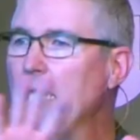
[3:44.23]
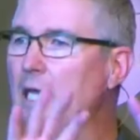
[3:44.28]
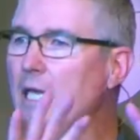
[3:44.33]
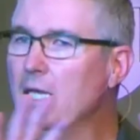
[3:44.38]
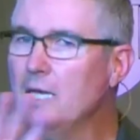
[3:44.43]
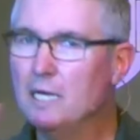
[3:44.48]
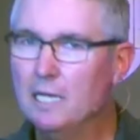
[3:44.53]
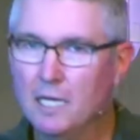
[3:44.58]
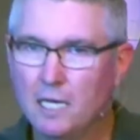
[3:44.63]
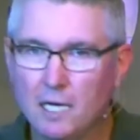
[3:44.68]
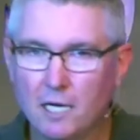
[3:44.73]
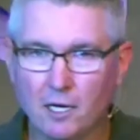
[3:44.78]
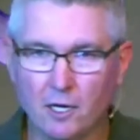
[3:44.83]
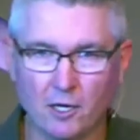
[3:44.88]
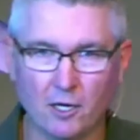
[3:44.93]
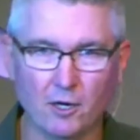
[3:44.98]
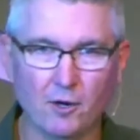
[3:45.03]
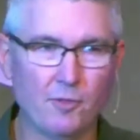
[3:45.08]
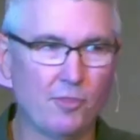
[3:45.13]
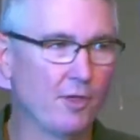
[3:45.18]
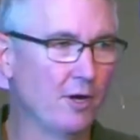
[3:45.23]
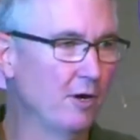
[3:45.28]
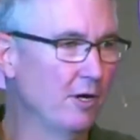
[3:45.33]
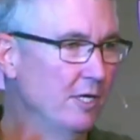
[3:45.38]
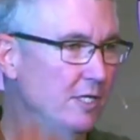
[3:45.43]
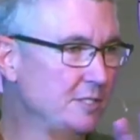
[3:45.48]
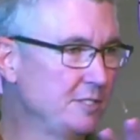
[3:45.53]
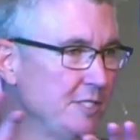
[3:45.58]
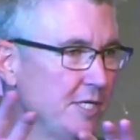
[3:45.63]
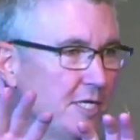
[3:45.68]
In here,
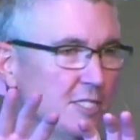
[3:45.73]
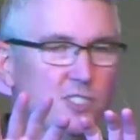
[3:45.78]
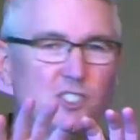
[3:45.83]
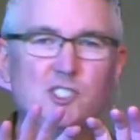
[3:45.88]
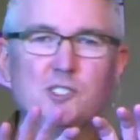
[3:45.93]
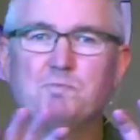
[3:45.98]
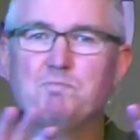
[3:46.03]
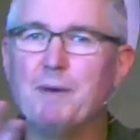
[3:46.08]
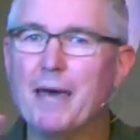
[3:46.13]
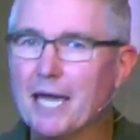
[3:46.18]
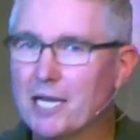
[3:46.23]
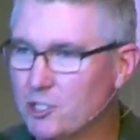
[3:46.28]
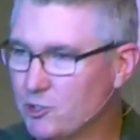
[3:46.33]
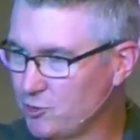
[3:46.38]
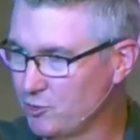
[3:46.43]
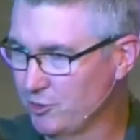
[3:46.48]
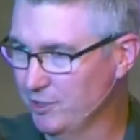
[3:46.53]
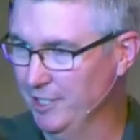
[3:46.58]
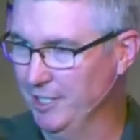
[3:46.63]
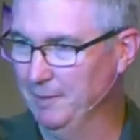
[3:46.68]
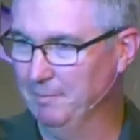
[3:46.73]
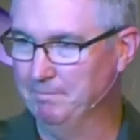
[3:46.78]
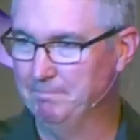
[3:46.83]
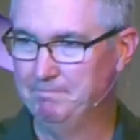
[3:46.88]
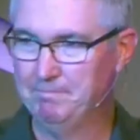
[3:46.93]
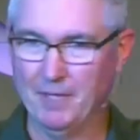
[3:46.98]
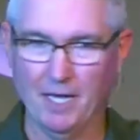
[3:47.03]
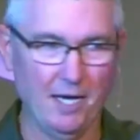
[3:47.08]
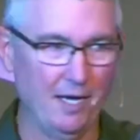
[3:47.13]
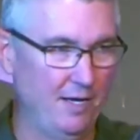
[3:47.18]
there is a
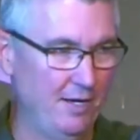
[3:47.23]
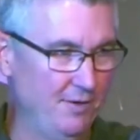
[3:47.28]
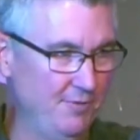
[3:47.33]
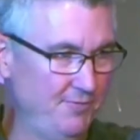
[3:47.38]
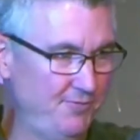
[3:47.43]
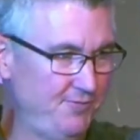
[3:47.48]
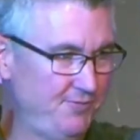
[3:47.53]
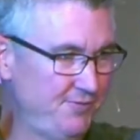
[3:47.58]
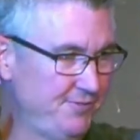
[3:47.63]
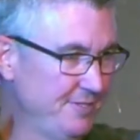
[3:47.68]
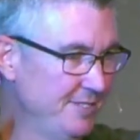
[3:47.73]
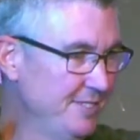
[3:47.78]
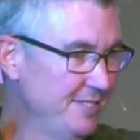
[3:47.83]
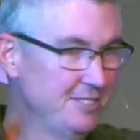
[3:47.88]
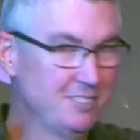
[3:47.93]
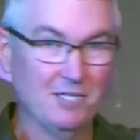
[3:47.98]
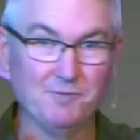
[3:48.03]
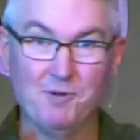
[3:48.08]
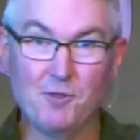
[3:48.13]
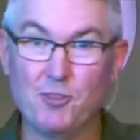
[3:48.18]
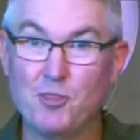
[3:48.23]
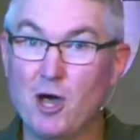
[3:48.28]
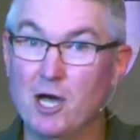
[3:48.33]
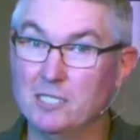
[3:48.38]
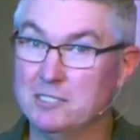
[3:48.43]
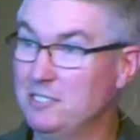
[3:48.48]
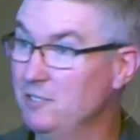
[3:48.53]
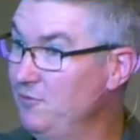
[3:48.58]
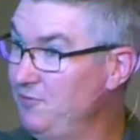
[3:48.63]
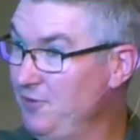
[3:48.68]
spectrum of different
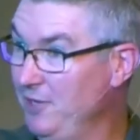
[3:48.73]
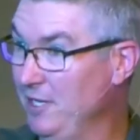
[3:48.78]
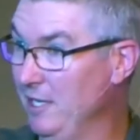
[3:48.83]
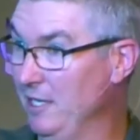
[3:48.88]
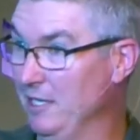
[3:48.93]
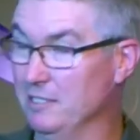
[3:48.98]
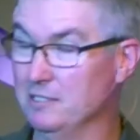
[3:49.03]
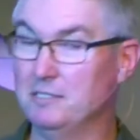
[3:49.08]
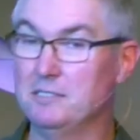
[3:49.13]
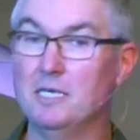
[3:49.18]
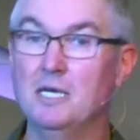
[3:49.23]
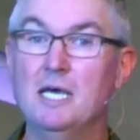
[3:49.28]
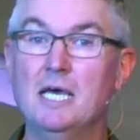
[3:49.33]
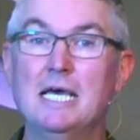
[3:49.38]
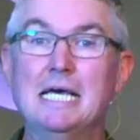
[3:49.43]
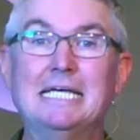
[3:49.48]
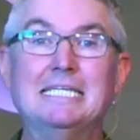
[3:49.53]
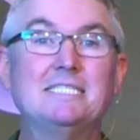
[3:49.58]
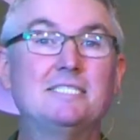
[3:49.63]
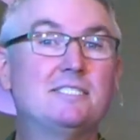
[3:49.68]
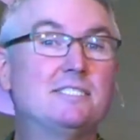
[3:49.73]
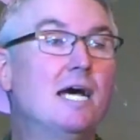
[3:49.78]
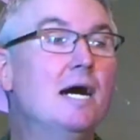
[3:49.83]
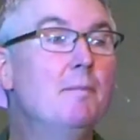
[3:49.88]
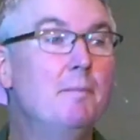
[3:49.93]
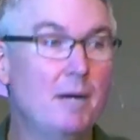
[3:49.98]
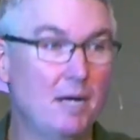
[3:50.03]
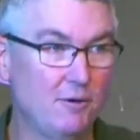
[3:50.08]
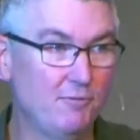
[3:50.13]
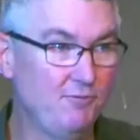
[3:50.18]
thoughts and feelings.
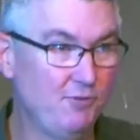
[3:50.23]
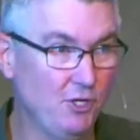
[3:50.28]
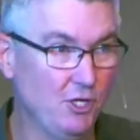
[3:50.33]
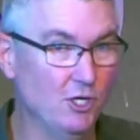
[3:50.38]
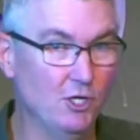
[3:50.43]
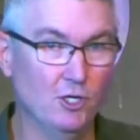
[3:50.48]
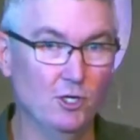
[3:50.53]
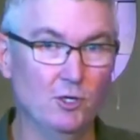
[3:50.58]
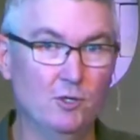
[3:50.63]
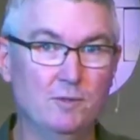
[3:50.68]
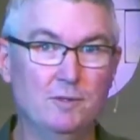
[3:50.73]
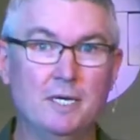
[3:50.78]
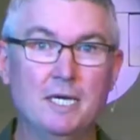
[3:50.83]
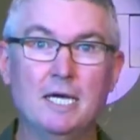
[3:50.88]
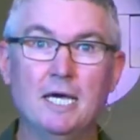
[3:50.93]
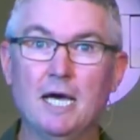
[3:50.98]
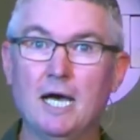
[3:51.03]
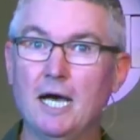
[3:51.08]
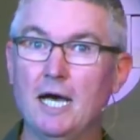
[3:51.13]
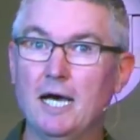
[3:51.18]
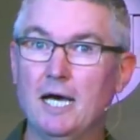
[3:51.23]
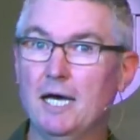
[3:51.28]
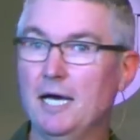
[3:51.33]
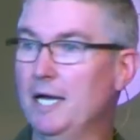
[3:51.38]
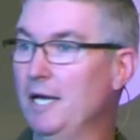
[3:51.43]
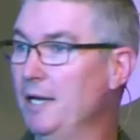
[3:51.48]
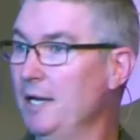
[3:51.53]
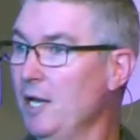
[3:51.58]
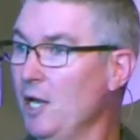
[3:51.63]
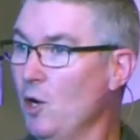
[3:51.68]
Some of you
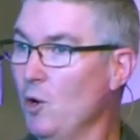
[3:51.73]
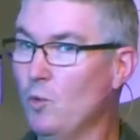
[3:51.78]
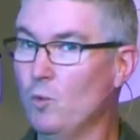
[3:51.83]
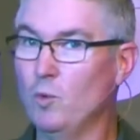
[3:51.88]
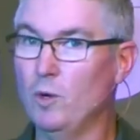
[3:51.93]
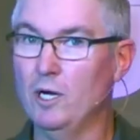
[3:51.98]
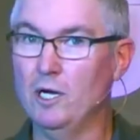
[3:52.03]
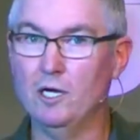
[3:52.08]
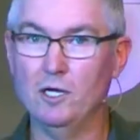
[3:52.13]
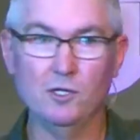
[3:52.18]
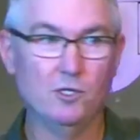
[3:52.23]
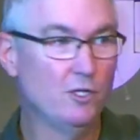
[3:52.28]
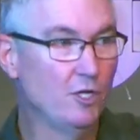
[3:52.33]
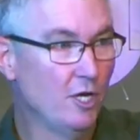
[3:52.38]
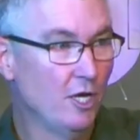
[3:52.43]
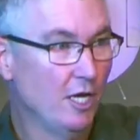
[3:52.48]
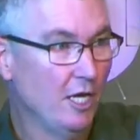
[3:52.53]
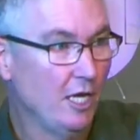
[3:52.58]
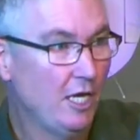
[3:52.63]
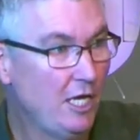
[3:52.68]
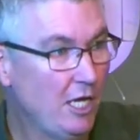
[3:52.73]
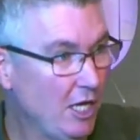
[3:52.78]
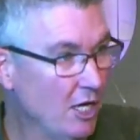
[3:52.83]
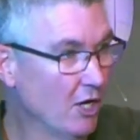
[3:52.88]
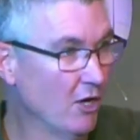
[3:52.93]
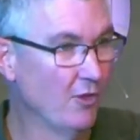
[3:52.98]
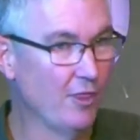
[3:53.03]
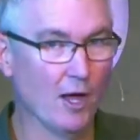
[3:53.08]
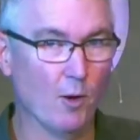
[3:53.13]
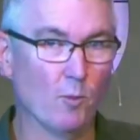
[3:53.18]
will
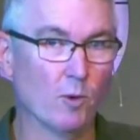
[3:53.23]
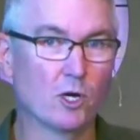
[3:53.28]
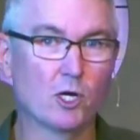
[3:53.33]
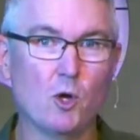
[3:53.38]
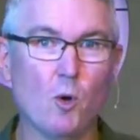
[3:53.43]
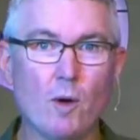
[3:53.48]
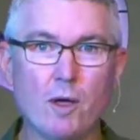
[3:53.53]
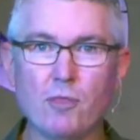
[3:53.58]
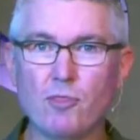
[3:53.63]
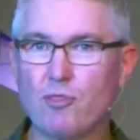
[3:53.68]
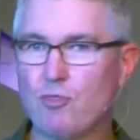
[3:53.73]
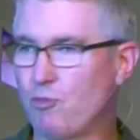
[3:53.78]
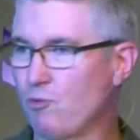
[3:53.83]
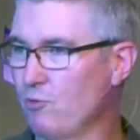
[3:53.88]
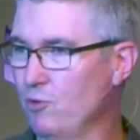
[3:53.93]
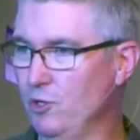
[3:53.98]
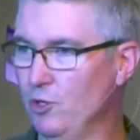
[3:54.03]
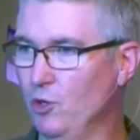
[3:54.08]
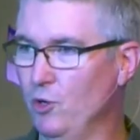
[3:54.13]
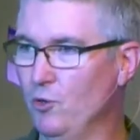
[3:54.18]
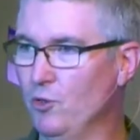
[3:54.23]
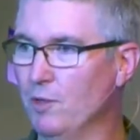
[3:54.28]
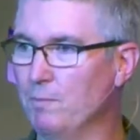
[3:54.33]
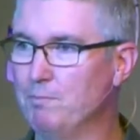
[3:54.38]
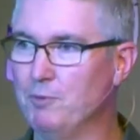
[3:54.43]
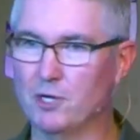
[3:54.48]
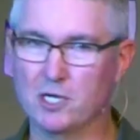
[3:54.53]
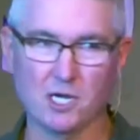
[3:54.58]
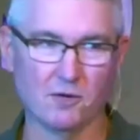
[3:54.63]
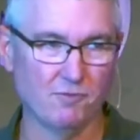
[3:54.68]
hear that we're going through
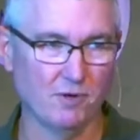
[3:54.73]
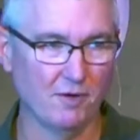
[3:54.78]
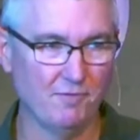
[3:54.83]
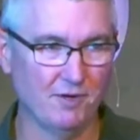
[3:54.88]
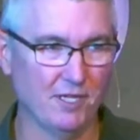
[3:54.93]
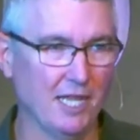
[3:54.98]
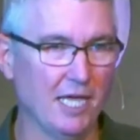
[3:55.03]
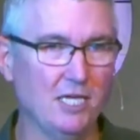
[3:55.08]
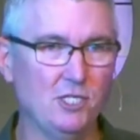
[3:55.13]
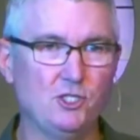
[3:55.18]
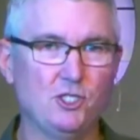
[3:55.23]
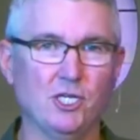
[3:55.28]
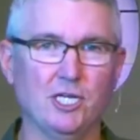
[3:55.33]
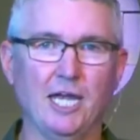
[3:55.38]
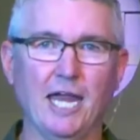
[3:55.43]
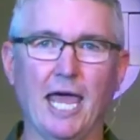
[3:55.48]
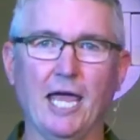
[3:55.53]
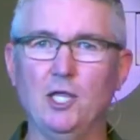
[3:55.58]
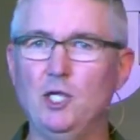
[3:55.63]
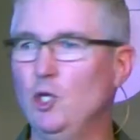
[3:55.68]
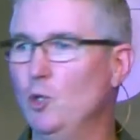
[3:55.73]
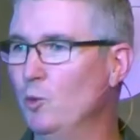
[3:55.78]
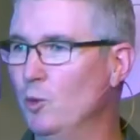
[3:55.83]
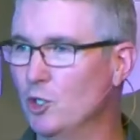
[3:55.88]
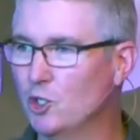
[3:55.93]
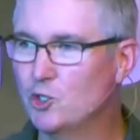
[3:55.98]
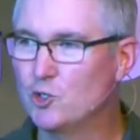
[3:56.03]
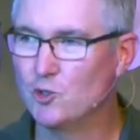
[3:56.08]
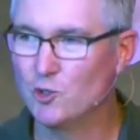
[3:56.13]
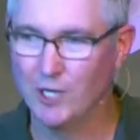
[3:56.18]
the book of Revelation and you
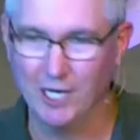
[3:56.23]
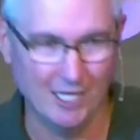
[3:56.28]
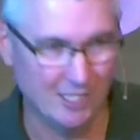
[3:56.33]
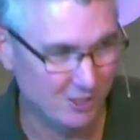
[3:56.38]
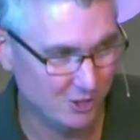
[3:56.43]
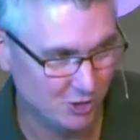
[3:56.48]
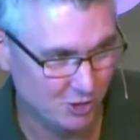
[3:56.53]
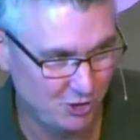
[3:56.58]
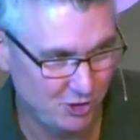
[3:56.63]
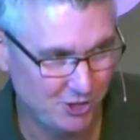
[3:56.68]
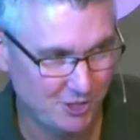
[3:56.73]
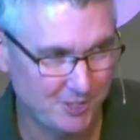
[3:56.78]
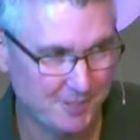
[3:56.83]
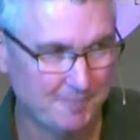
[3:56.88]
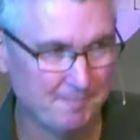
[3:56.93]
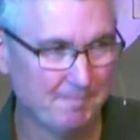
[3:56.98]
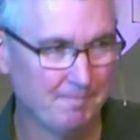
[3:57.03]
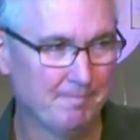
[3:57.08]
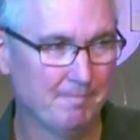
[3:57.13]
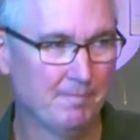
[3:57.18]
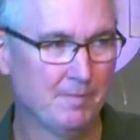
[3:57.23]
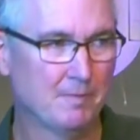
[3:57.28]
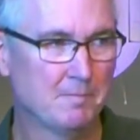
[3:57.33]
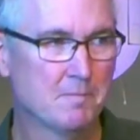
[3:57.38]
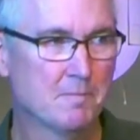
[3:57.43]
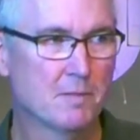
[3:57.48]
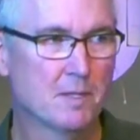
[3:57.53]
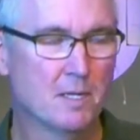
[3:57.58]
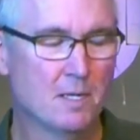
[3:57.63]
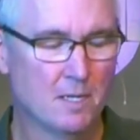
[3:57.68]
will cringe.
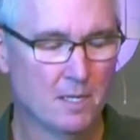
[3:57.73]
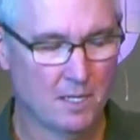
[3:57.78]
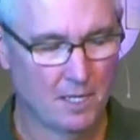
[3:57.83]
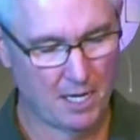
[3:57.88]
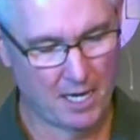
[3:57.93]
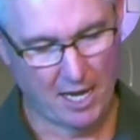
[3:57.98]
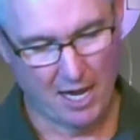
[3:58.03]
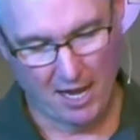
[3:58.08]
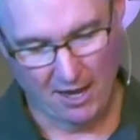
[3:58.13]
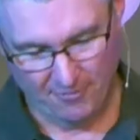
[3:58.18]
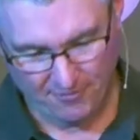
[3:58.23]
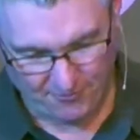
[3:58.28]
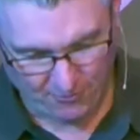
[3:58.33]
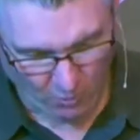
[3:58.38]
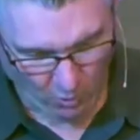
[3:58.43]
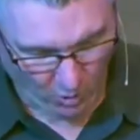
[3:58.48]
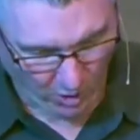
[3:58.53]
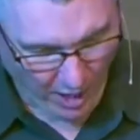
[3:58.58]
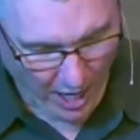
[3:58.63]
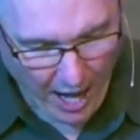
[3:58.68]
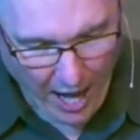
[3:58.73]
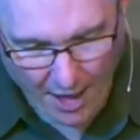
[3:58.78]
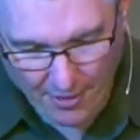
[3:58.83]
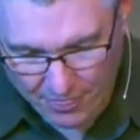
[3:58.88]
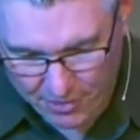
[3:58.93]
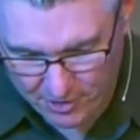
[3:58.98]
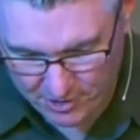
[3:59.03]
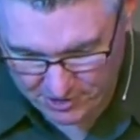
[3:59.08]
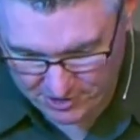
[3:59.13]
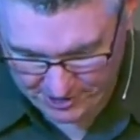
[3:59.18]
For
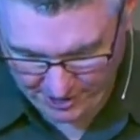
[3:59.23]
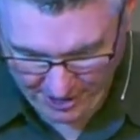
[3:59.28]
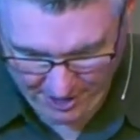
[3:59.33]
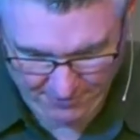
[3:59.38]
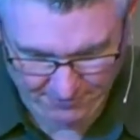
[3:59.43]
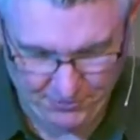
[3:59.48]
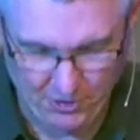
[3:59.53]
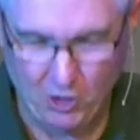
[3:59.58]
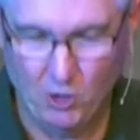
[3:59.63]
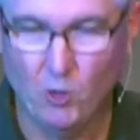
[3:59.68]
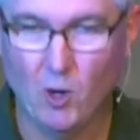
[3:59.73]
others of